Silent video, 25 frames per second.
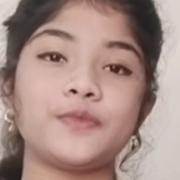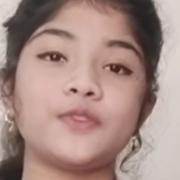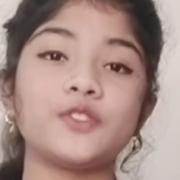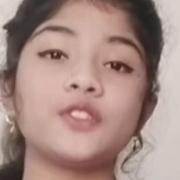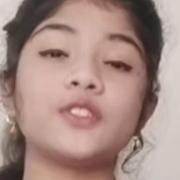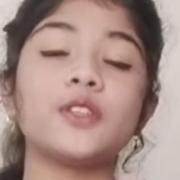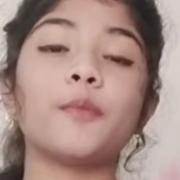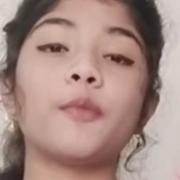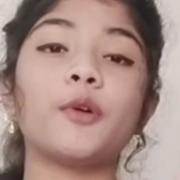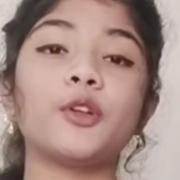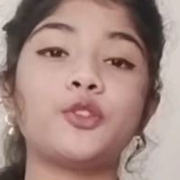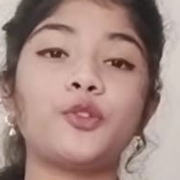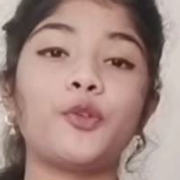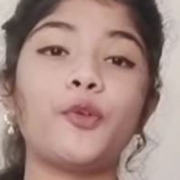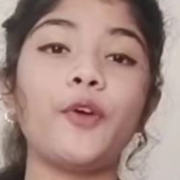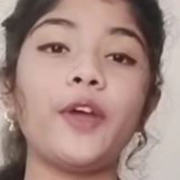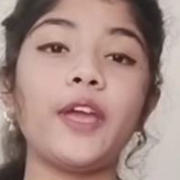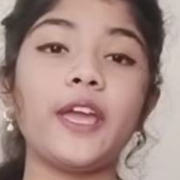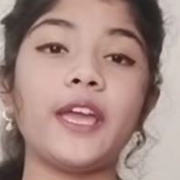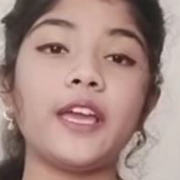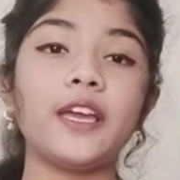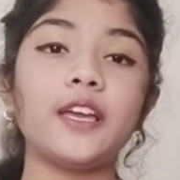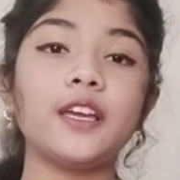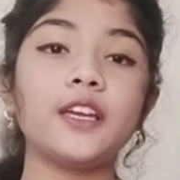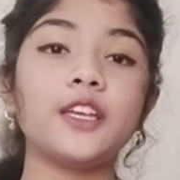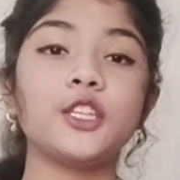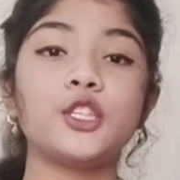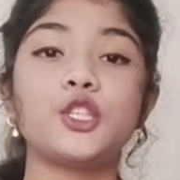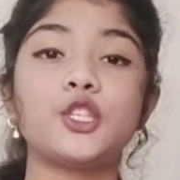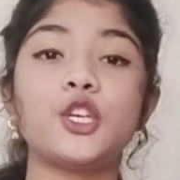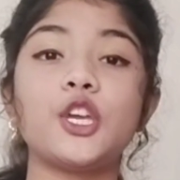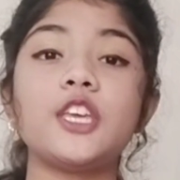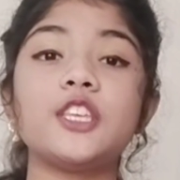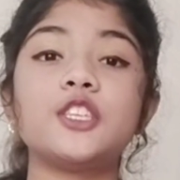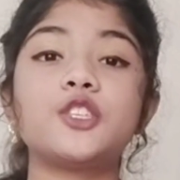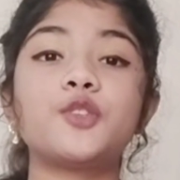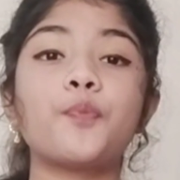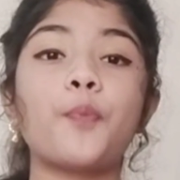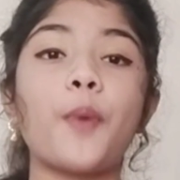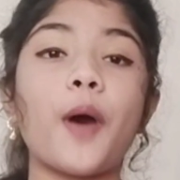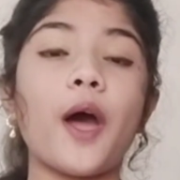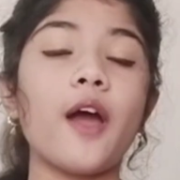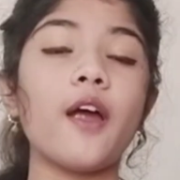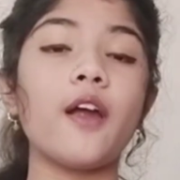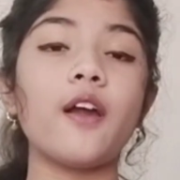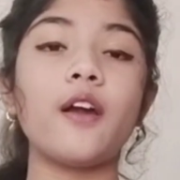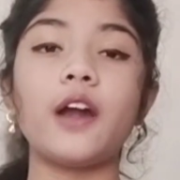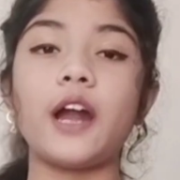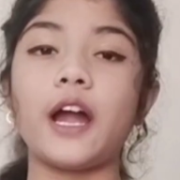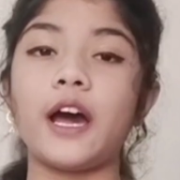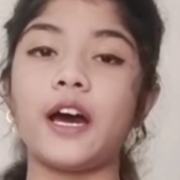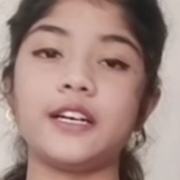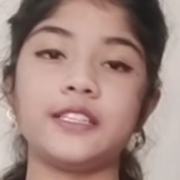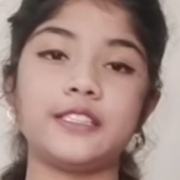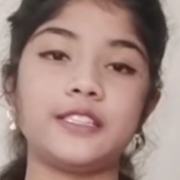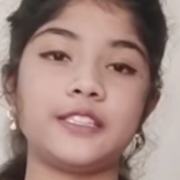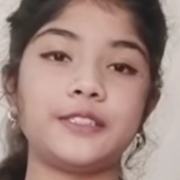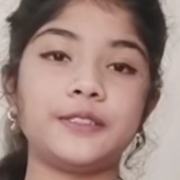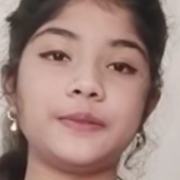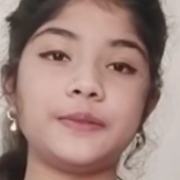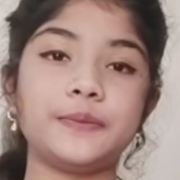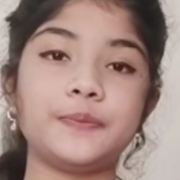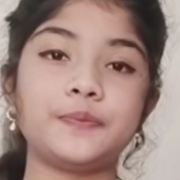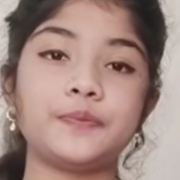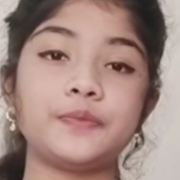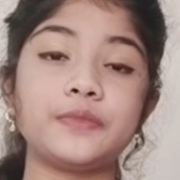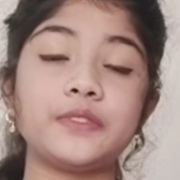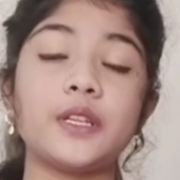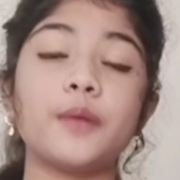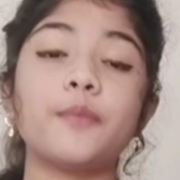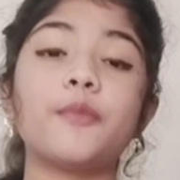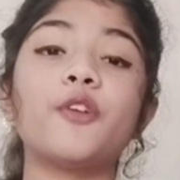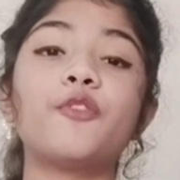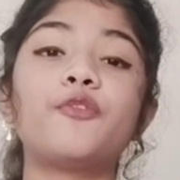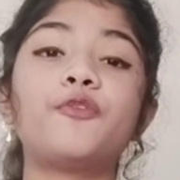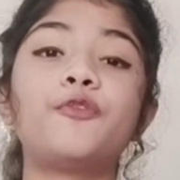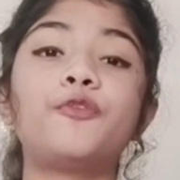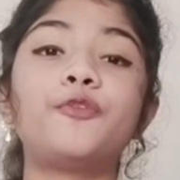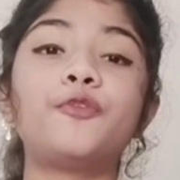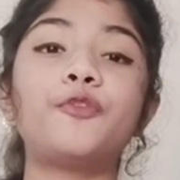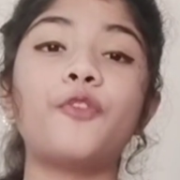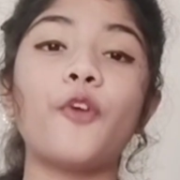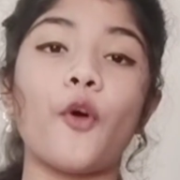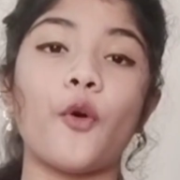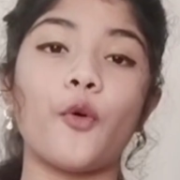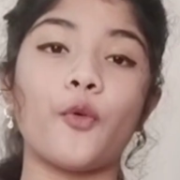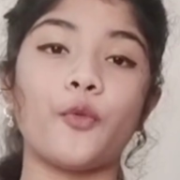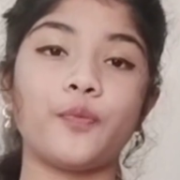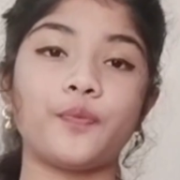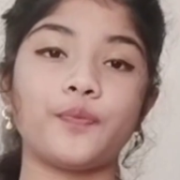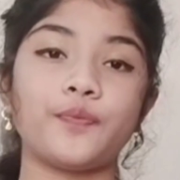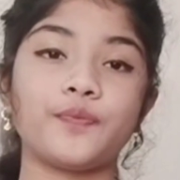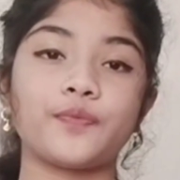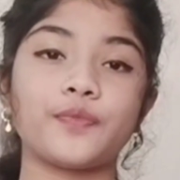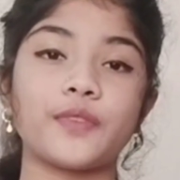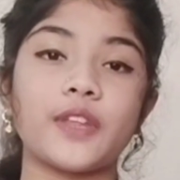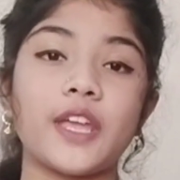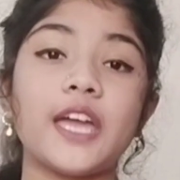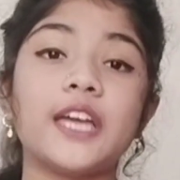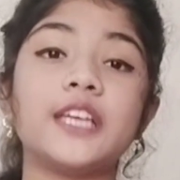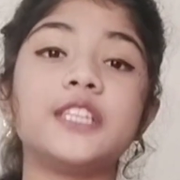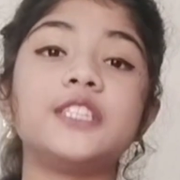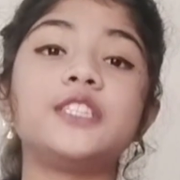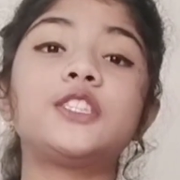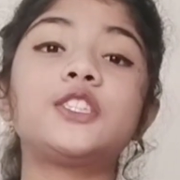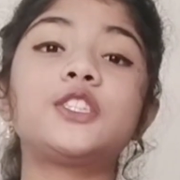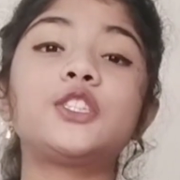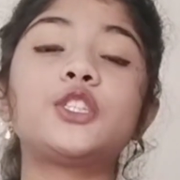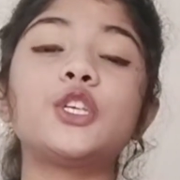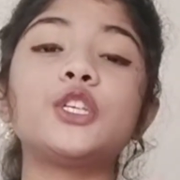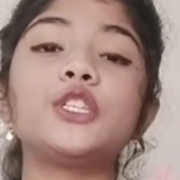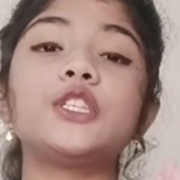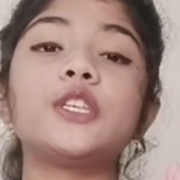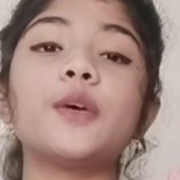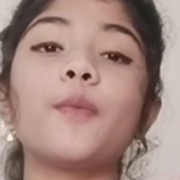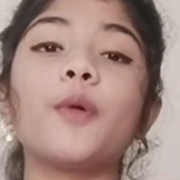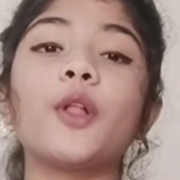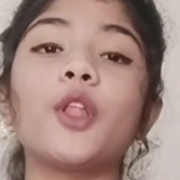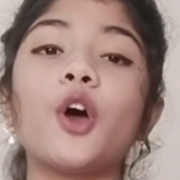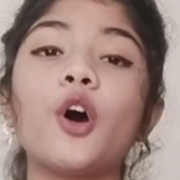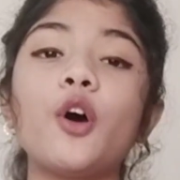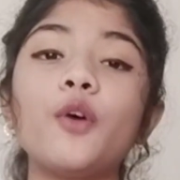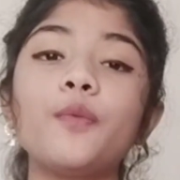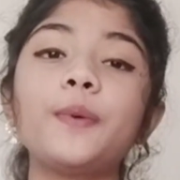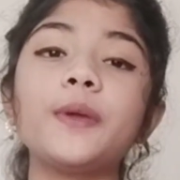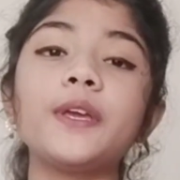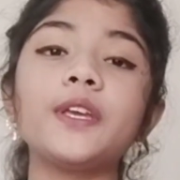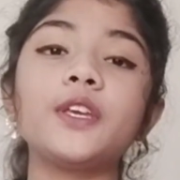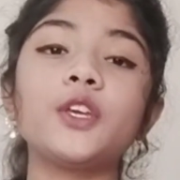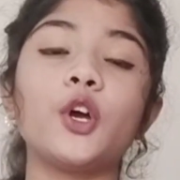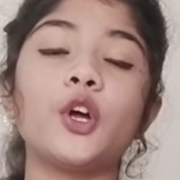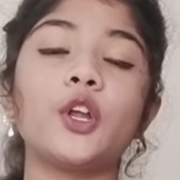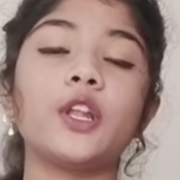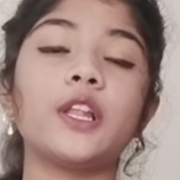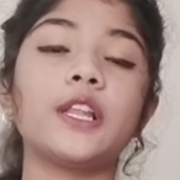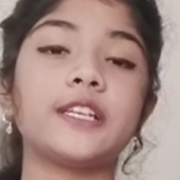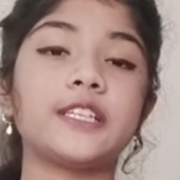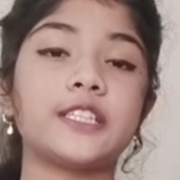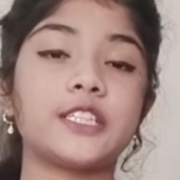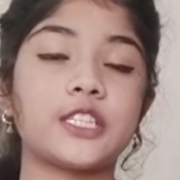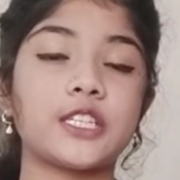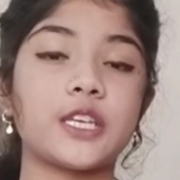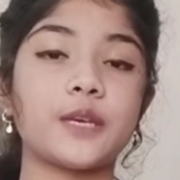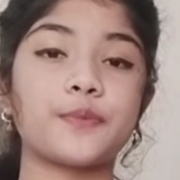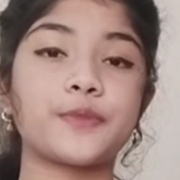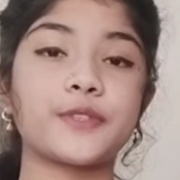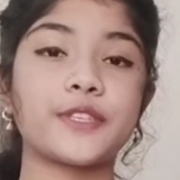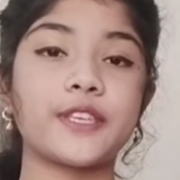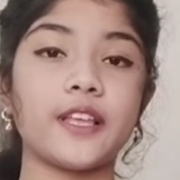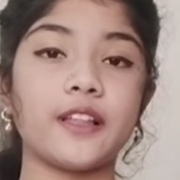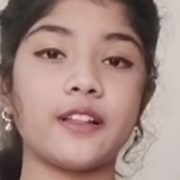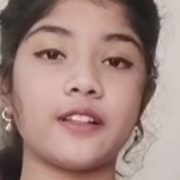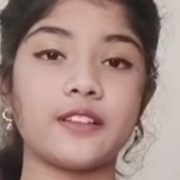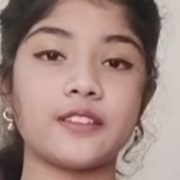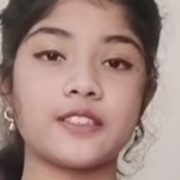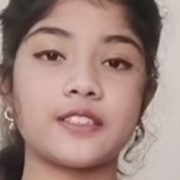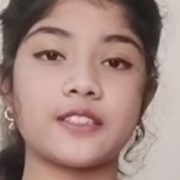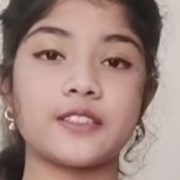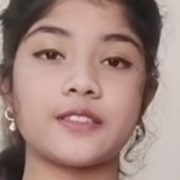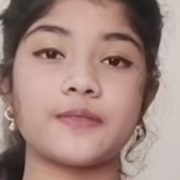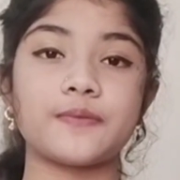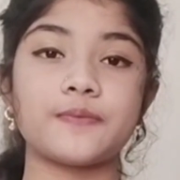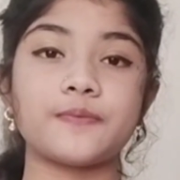Number three, to inspire others. Number four, to developing your leadership skills.